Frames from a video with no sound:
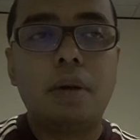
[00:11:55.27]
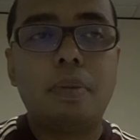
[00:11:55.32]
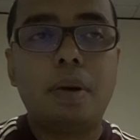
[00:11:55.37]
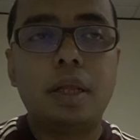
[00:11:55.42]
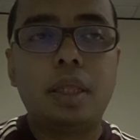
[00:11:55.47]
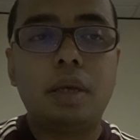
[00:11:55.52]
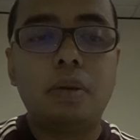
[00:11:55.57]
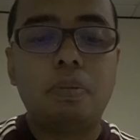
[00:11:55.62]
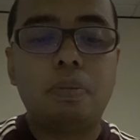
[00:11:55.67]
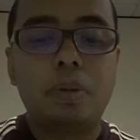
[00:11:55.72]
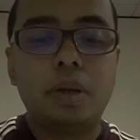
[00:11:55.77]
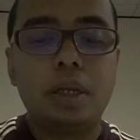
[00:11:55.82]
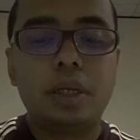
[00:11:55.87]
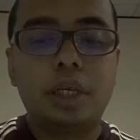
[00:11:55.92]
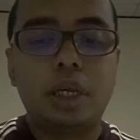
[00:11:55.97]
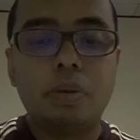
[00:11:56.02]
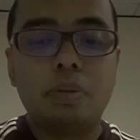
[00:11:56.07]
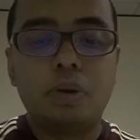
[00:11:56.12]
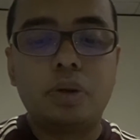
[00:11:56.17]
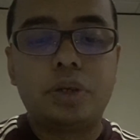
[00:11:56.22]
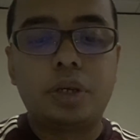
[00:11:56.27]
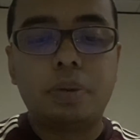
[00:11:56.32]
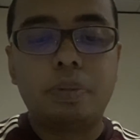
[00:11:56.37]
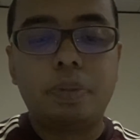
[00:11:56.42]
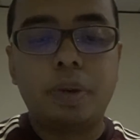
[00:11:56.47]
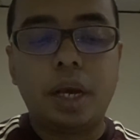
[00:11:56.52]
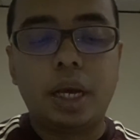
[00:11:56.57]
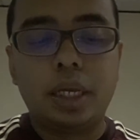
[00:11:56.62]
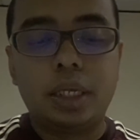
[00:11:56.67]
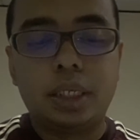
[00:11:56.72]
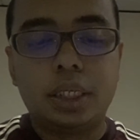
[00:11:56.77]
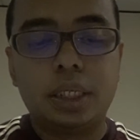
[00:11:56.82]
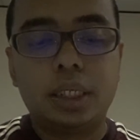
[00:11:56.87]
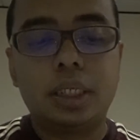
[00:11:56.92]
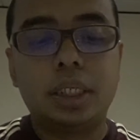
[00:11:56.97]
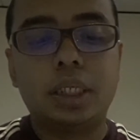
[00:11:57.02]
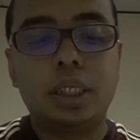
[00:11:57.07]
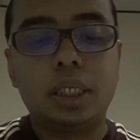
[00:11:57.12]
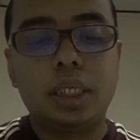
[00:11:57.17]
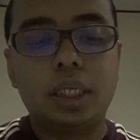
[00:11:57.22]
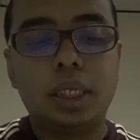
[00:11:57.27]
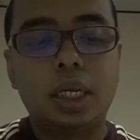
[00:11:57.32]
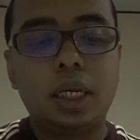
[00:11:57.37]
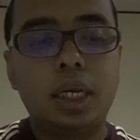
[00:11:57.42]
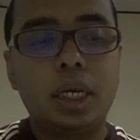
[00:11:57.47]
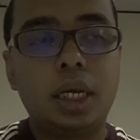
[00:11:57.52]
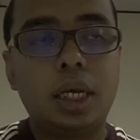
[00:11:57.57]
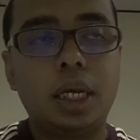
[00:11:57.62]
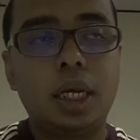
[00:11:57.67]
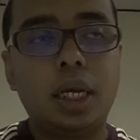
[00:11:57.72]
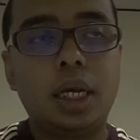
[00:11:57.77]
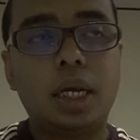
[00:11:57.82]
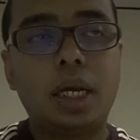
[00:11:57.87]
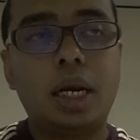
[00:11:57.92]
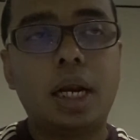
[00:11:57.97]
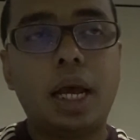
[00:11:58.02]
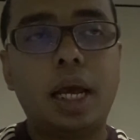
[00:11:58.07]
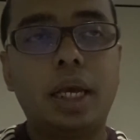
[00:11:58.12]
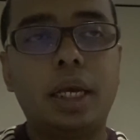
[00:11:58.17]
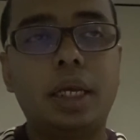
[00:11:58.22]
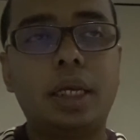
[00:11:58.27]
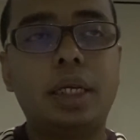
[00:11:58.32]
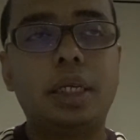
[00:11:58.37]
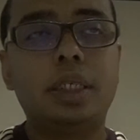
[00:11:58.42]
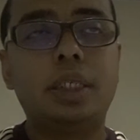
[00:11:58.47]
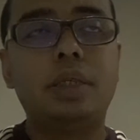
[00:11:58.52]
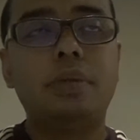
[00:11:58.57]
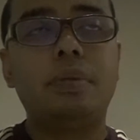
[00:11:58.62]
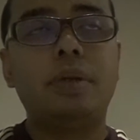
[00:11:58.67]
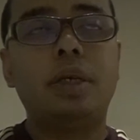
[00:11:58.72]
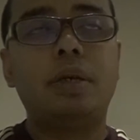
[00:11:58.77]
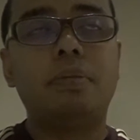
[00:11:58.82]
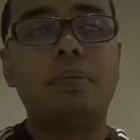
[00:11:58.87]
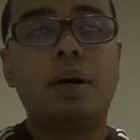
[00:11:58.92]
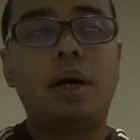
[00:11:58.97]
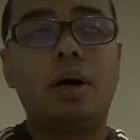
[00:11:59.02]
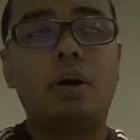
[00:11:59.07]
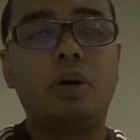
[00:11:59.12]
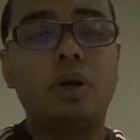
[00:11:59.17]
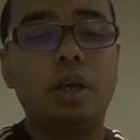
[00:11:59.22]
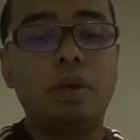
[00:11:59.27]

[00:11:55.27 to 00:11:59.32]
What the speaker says: Multiple chemotherapy agent like regime IMA or